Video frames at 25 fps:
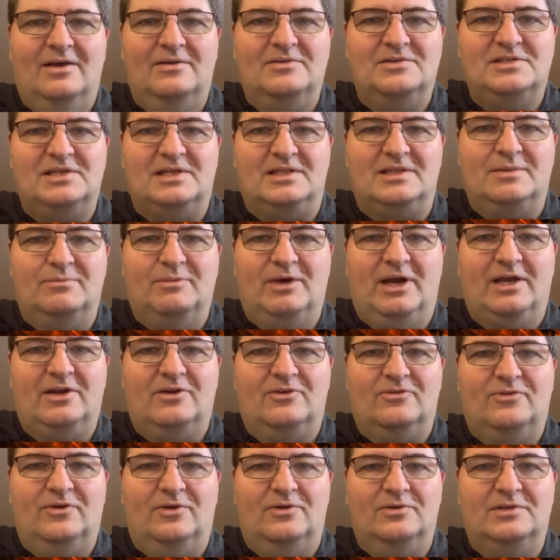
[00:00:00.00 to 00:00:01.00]
I've set the
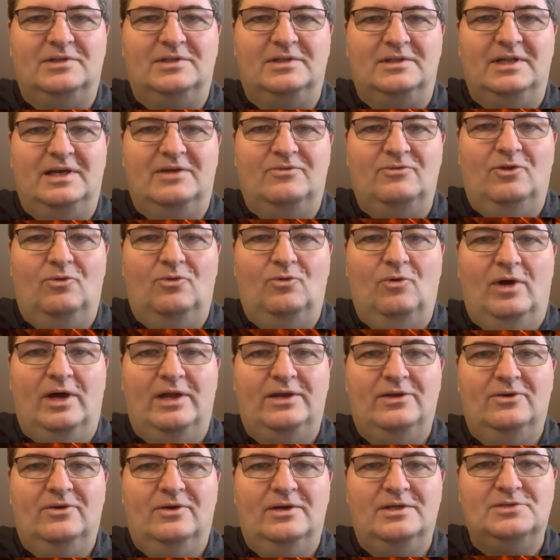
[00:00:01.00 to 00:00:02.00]
microphone to level 1
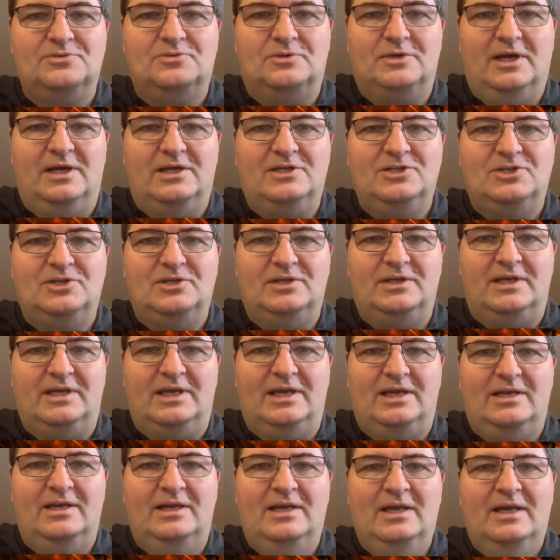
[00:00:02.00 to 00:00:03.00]
noise reduction.
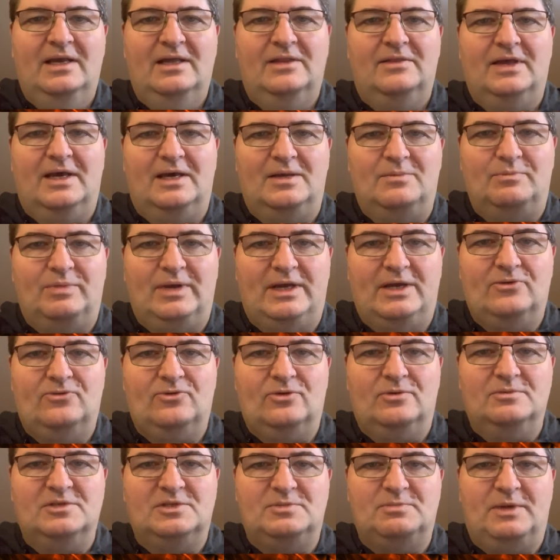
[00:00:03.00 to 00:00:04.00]
Again, that
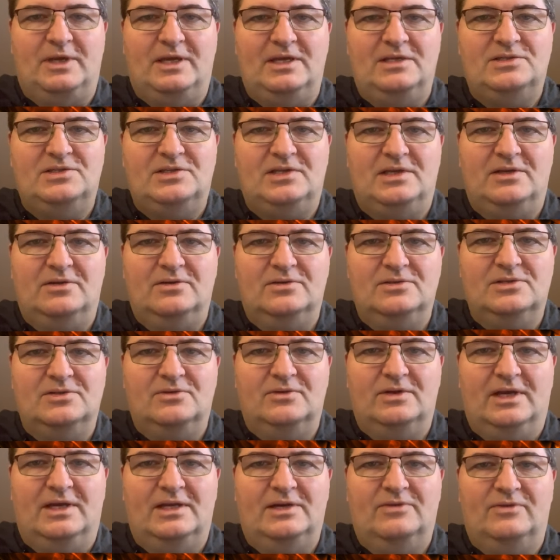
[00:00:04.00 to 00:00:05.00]
bedroom space here, so
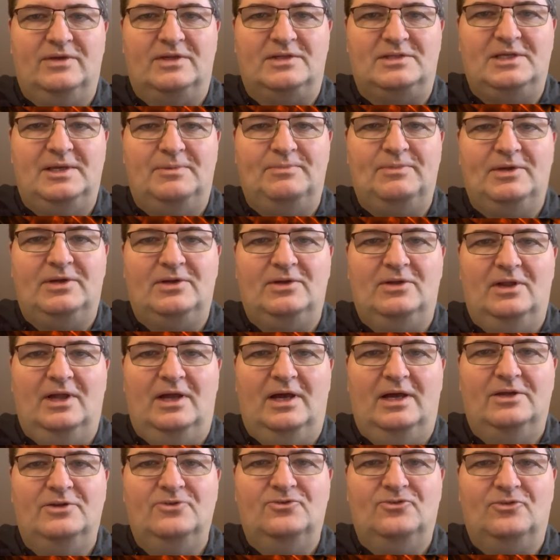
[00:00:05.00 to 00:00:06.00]
kind of a typical
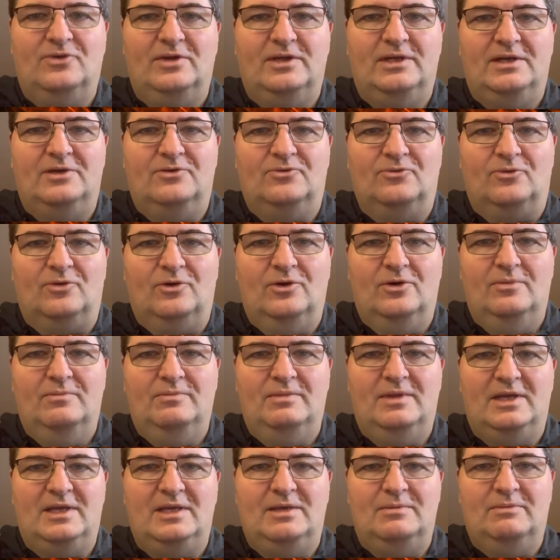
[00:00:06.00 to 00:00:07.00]
untreated room
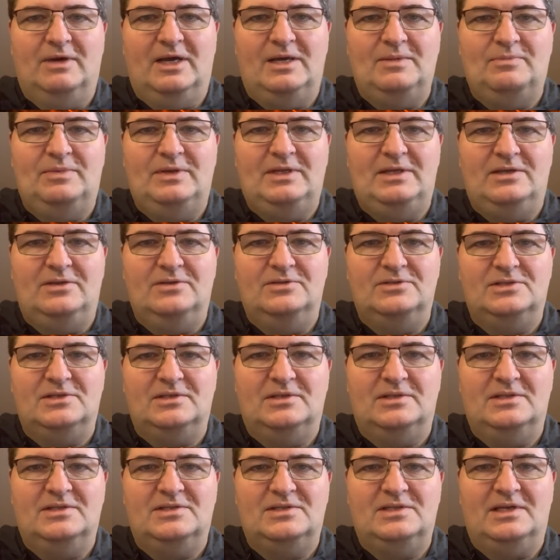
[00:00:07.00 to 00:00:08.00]
that you might be using
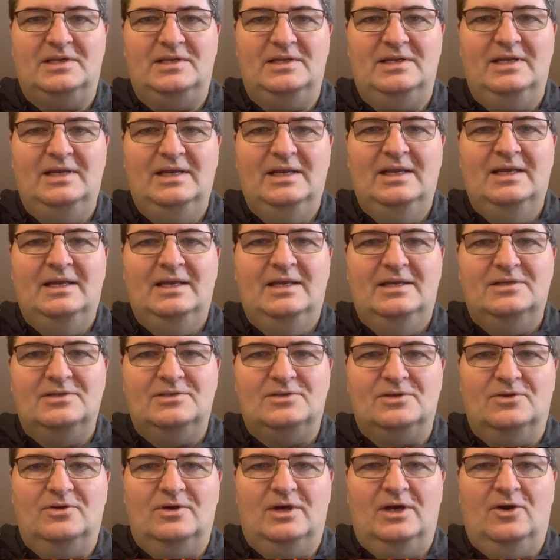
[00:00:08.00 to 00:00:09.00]
this in.
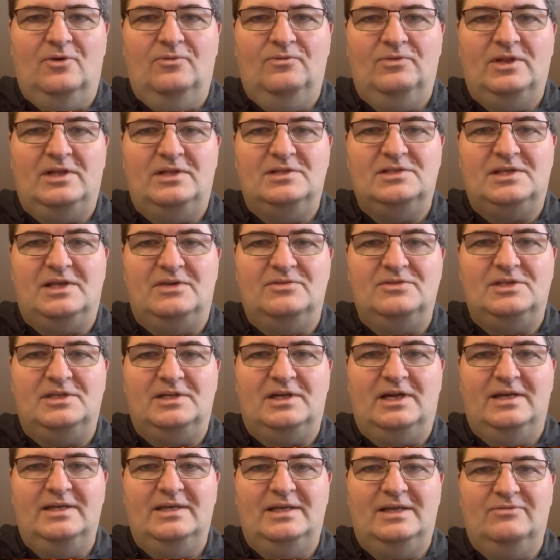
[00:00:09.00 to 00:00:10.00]
So hopefully this gives you an
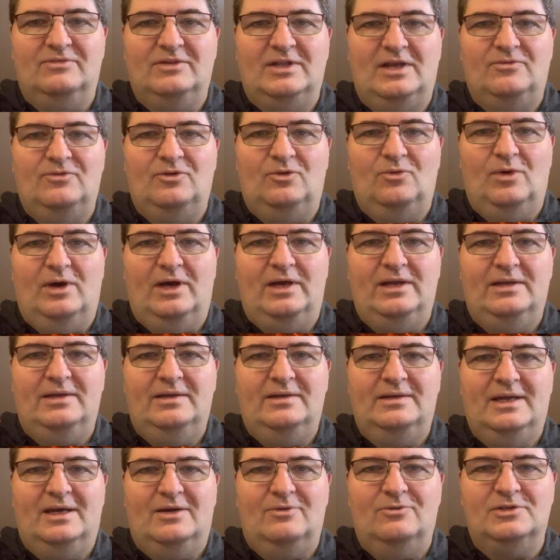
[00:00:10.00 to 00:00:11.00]
idea of level 1.
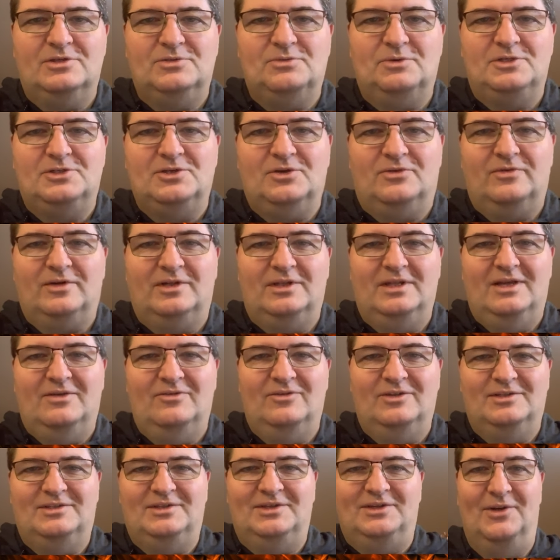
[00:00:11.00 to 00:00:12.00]
Now we'll switch over to
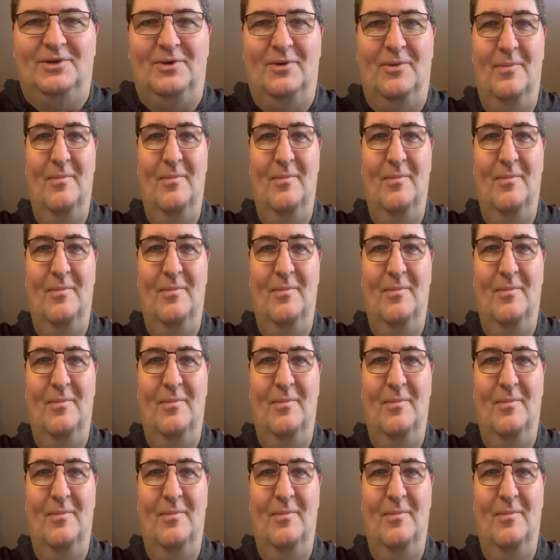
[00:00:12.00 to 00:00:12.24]
level 2.